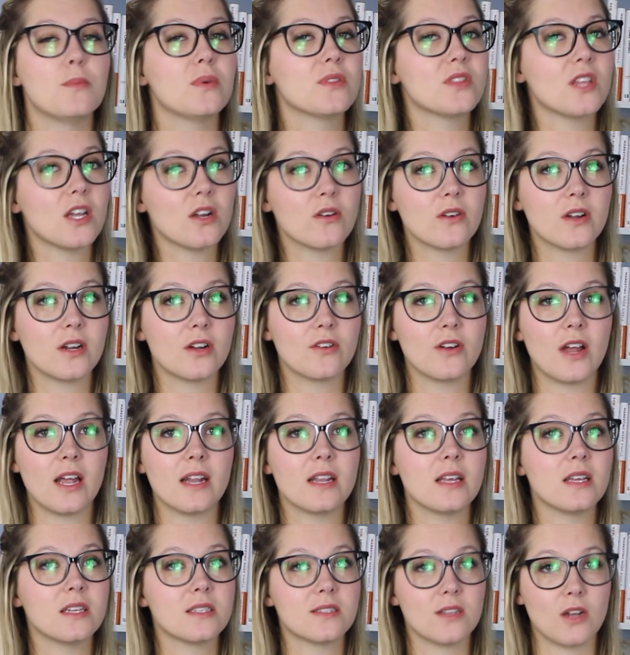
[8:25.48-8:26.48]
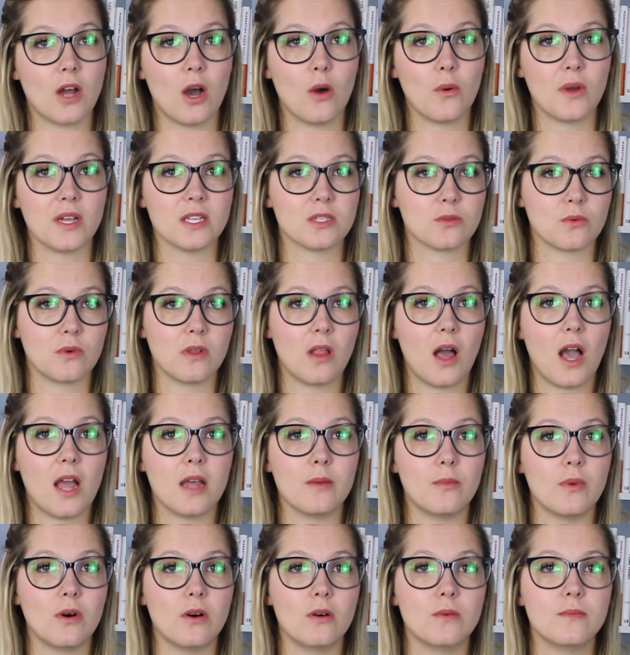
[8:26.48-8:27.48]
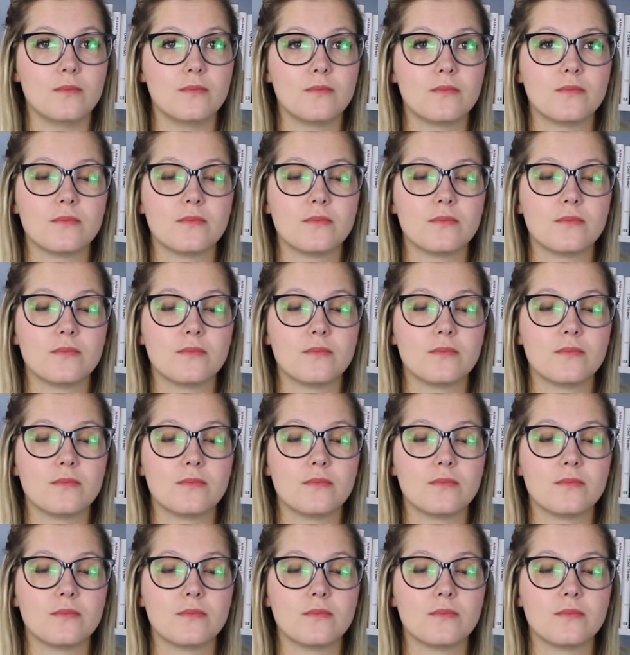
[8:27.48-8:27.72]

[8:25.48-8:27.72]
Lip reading: but their internet isn't always reliable.